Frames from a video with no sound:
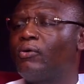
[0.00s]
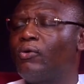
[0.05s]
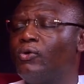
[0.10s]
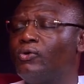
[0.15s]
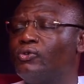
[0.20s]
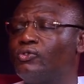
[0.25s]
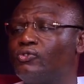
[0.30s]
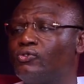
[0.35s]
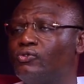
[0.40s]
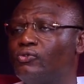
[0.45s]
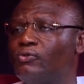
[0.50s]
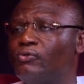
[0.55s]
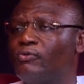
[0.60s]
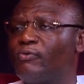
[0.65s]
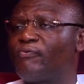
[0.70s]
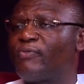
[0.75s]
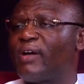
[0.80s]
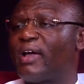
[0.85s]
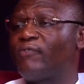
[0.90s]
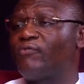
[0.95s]
close to
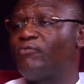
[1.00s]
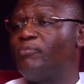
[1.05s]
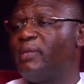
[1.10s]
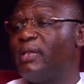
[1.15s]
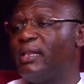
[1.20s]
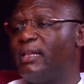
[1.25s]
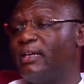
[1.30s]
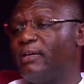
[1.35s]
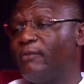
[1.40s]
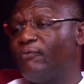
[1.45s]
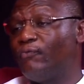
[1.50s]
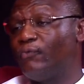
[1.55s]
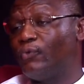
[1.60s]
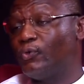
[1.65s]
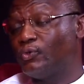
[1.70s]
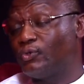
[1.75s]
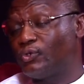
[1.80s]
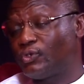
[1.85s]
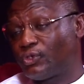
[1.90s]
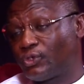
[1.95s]
5 million
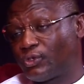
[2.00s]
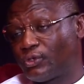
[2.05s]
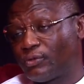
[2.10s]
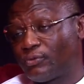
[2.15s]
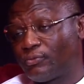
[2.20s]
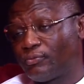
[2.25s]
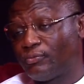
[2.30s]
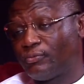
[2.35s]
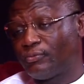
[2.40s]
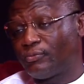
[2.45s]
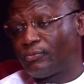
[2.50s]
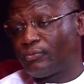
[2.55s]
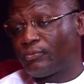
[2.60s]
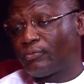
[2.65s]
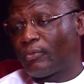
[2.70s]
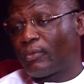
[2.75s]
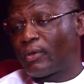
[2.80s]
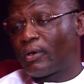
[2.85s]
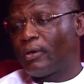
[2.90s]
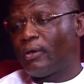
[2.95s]
votes
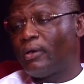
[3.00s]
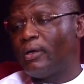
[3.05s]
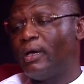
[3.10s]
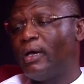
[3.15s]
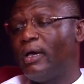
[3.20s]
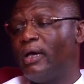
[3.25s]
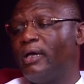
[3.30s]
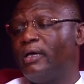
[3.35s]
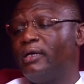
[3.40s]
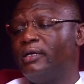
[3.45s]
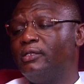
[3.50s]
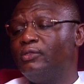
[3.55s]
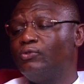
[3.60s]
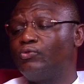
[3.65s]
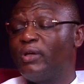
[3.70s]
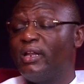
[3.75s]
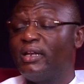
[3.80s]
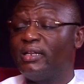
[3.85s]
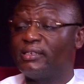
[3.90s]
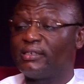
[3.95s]
in
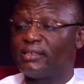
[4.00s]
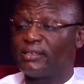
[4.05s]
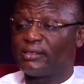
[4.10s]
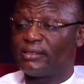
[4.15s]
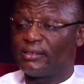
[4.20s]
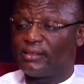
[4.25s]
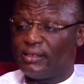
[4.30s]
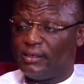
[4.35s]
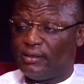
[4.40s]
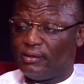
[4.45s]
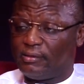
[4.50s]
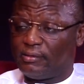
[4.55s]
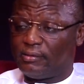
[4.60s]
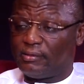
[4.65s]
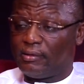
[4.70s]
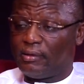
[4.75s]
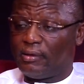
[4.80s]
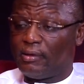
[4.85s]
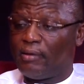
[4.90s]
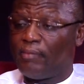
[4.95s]
2016.
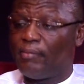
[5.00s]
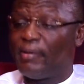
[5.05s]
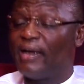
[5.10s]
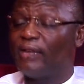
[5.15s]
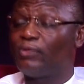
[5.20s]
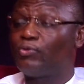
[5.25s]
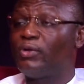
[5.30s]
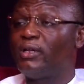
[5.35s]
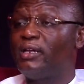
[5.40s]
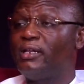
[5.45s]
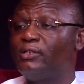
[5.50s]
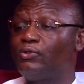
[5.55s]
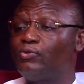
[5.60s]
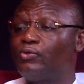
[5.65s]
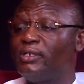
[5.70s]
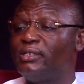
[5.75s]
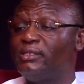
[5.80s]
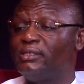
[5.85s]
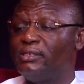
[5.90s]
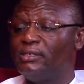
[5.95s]
By
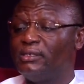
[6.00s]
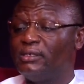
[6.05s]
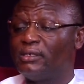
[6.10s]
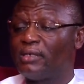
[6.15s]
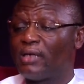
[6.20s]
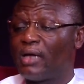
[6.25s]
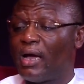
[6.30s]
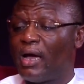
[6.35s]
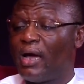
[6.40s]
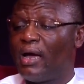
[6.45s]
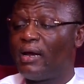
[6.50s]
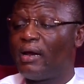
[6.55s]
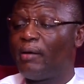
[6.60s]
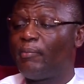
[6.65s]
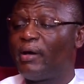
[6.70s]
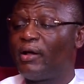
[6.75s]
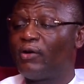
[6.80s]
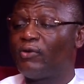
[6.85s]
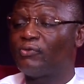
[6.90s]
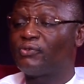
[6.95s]
2020, our
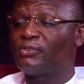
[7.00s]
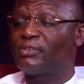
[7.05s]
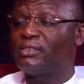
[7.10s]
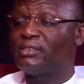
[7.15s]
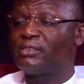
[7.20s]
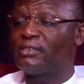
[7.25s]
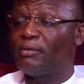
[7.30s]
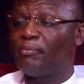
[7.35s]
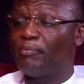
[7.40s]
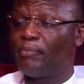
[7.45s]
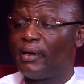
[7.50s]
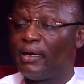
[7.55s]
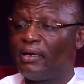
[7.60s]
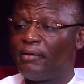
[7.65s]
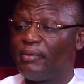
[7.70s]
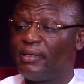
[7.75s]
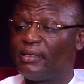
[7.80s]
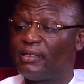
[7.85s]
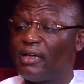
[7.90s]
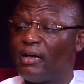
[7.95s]
number of seats in
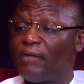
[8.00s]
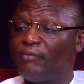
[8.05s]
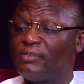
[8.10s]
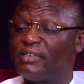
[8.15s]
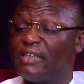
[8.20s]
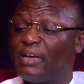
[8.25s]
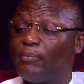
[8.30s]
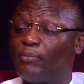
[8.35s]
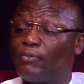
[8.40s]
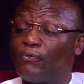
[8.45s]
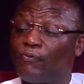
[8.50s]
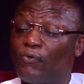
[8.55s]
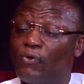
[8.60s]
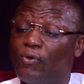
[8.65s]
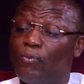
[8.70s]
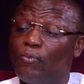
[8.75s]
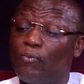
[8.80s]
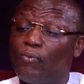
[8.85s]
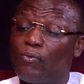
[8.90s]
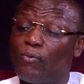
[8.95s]
parliament have jumped
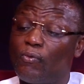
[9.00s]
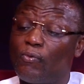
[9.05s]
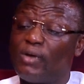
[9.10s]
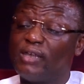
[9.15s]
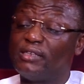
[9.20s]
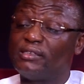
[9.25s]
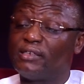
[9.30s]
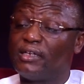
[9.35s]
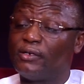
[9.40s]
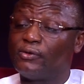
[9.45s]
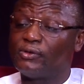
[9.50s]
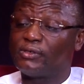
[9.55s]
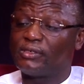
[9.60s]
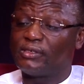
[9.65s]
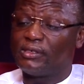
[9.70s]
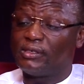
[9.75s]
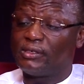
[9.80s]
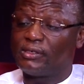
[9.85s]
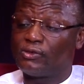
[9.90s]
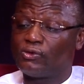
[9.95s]
from
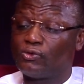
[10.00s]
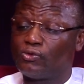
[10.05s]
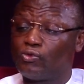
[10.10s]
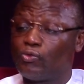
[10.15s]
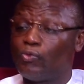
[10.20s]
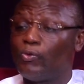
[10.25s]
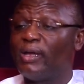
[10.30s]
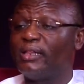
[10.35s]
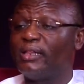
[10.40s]
106 to